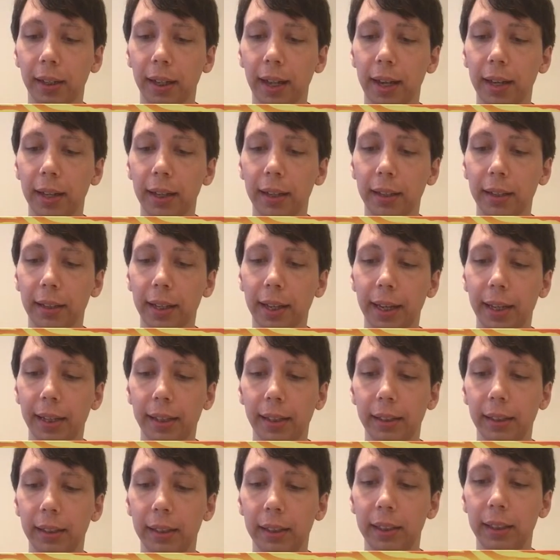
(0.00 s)
lot of the
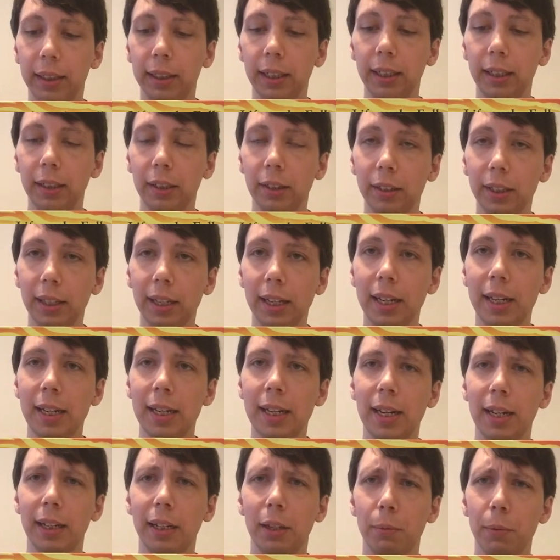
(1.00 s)

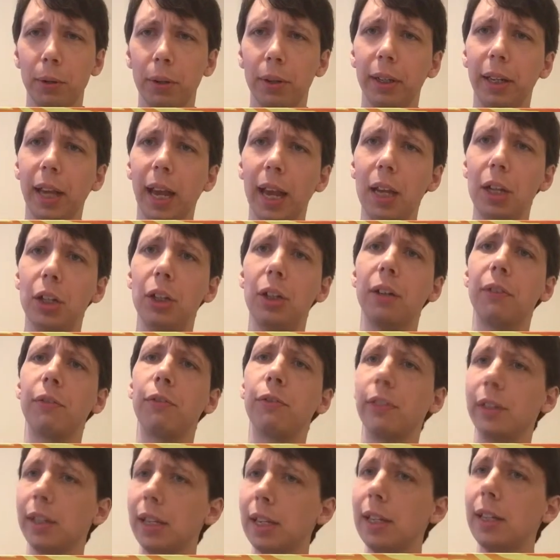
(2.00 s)
signaling and communication
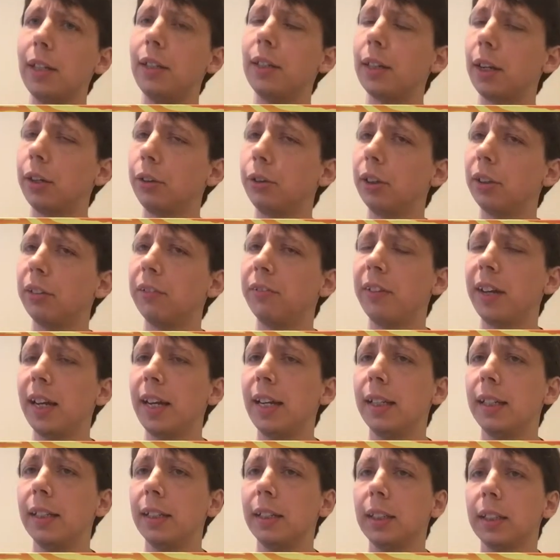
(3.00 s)
for the eccentric
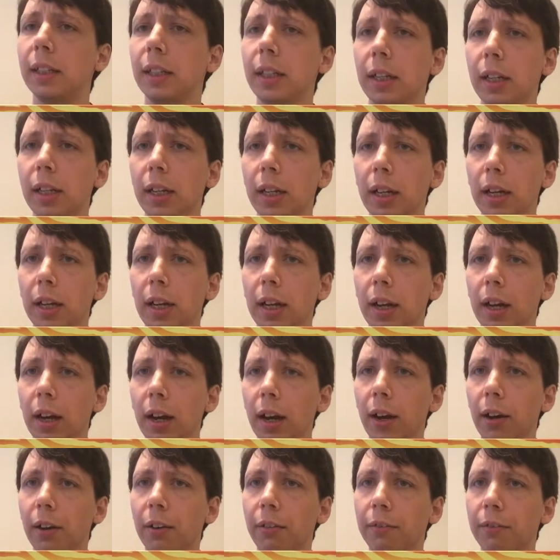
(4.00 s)
phase
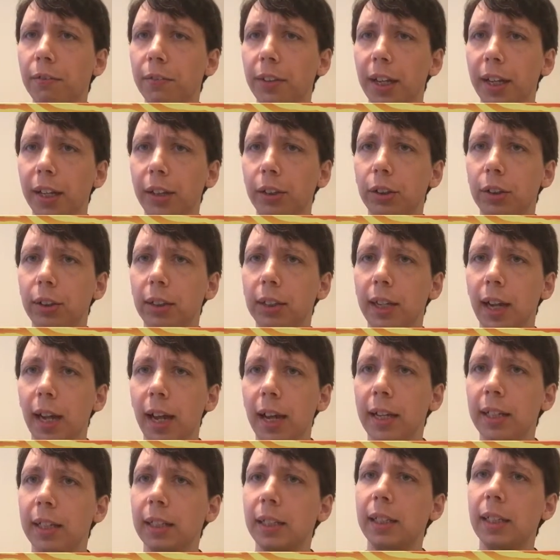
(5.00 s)
of the
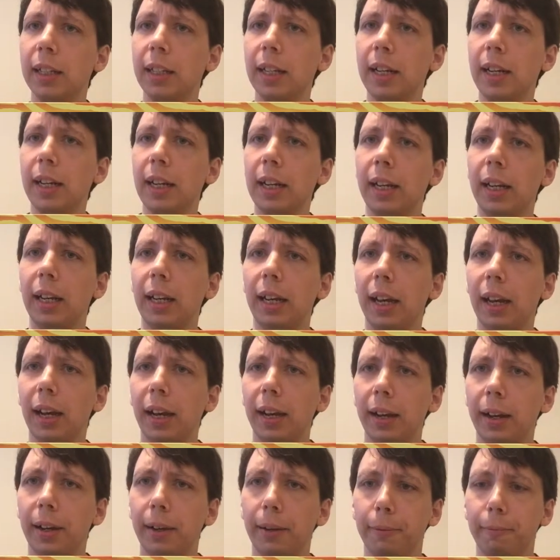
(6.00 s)
exercise,
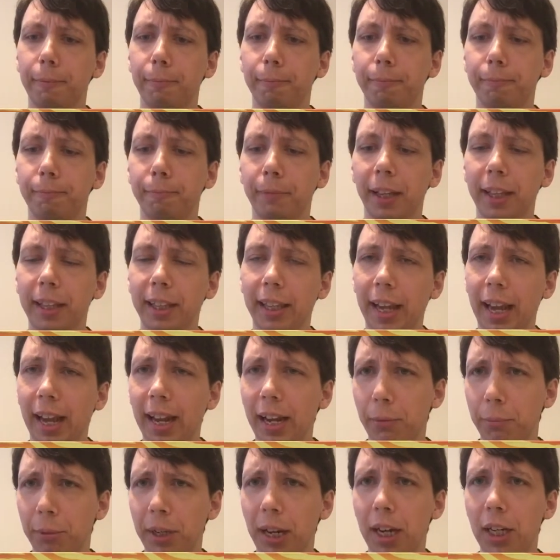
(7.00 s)
the
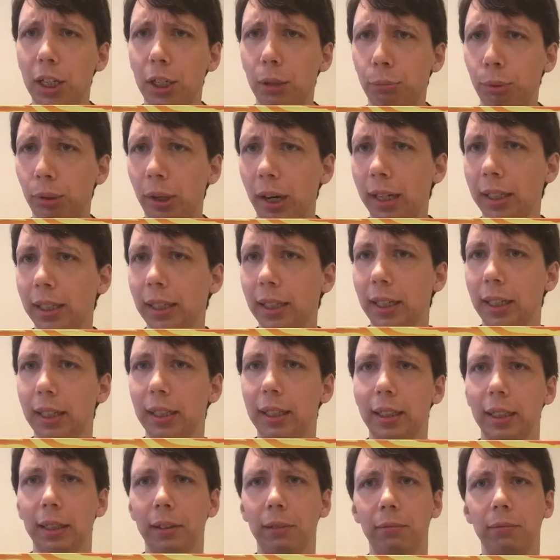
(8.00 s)
adaptation
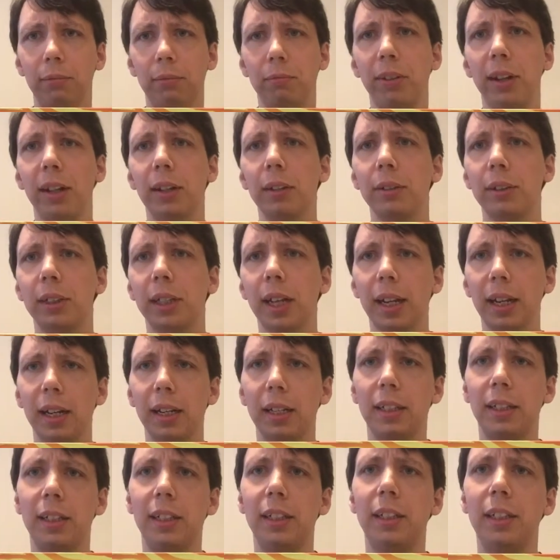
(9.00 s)
process, it follows kind of
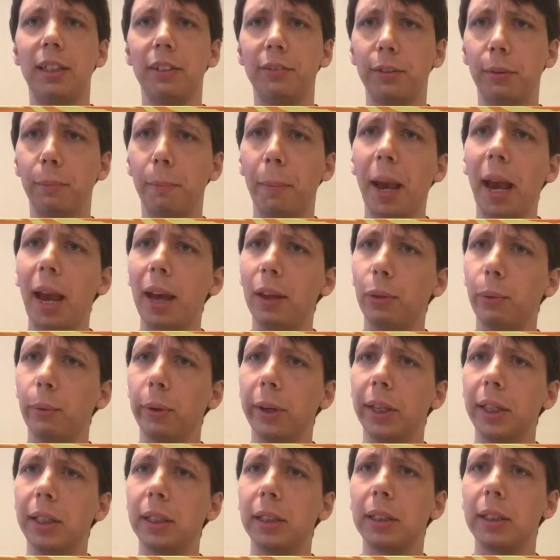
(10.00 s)
different
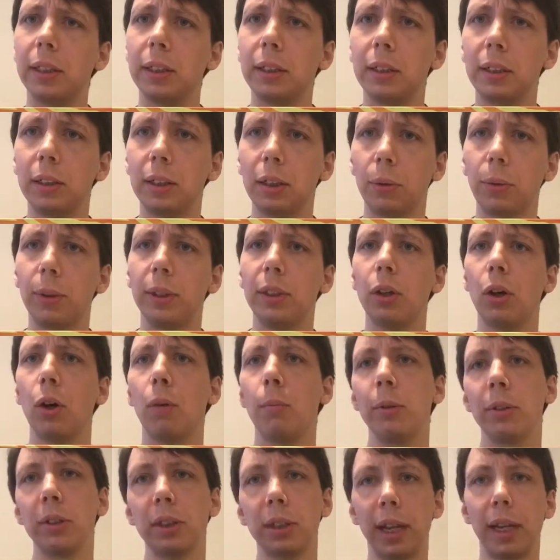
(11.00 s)
pathways. So it's
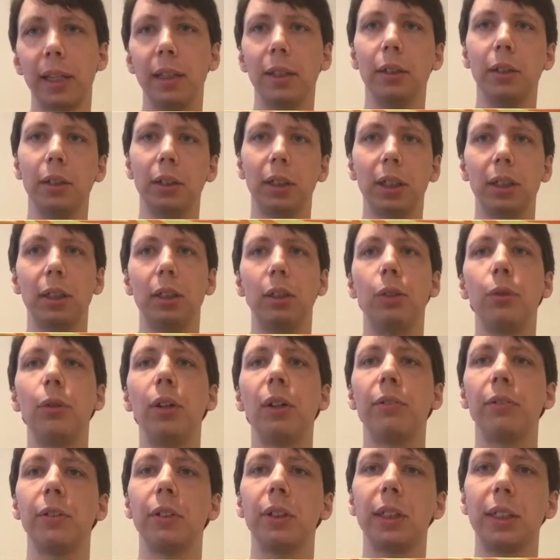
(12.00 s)
almost like there's these two
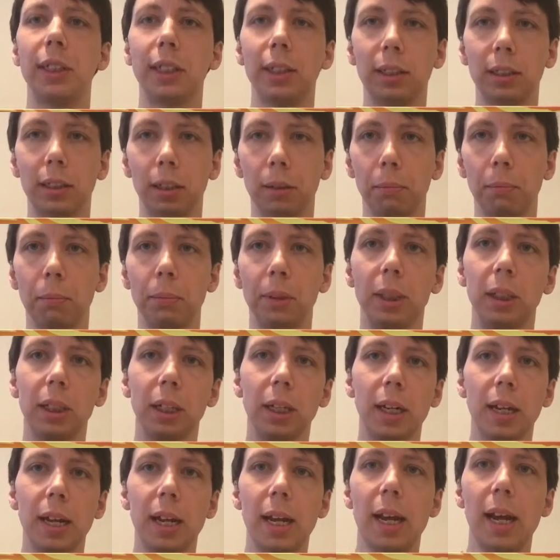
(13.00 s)
different systems,
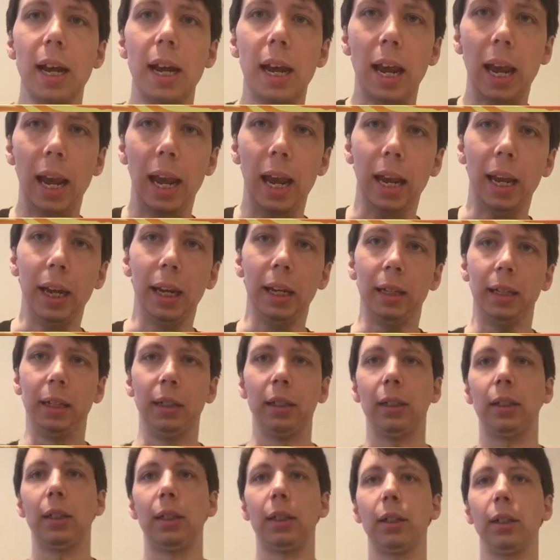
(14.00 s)

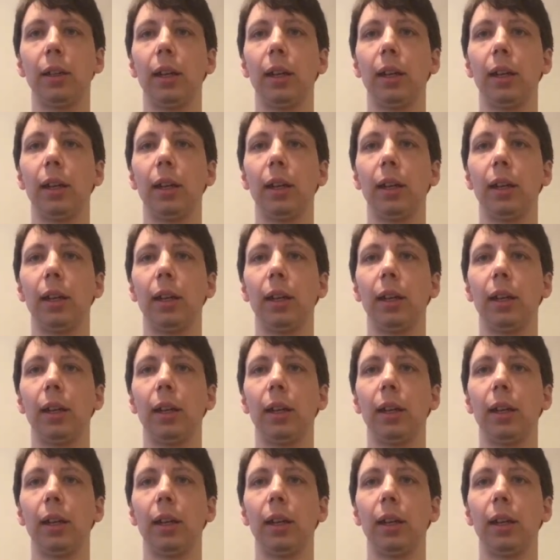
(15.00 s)
and